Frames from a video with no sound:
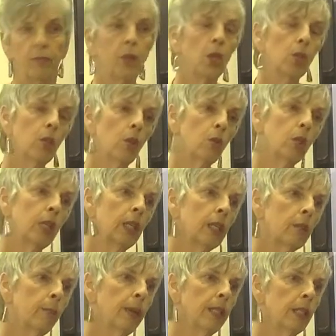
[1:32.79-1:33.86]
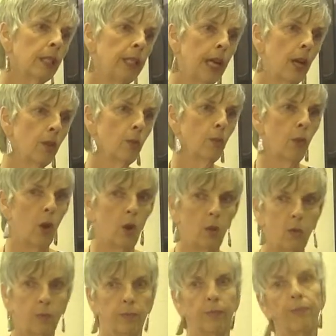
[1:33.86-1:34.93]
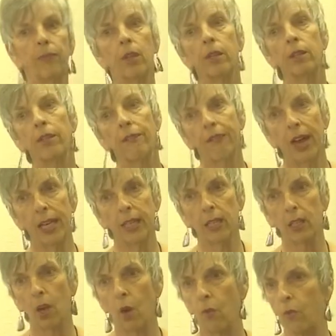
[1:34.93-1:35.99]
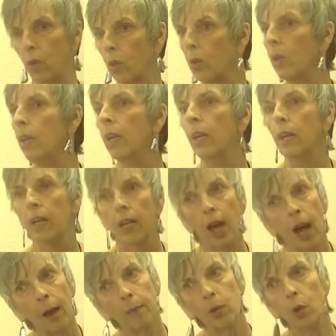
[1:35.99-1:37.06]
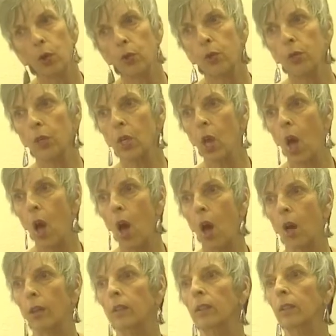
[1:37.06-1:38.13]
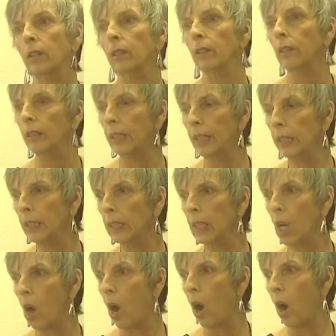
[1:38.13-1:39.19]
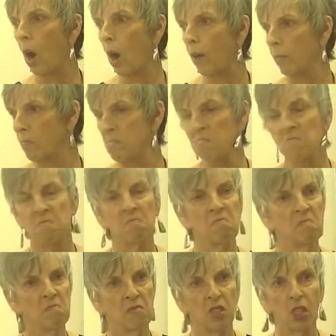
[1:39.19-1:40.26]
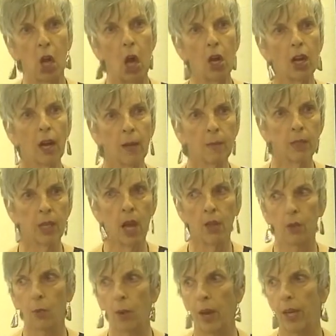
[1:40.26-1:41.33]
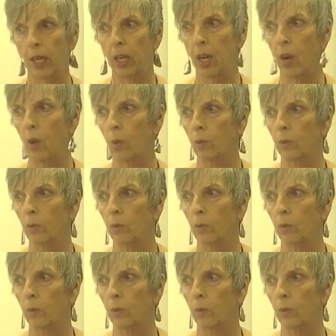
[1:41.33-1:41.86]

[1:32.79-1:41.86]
So 6 months down the road, the fight's over, I'm cruising along, sitting in the car, song comes on the radio,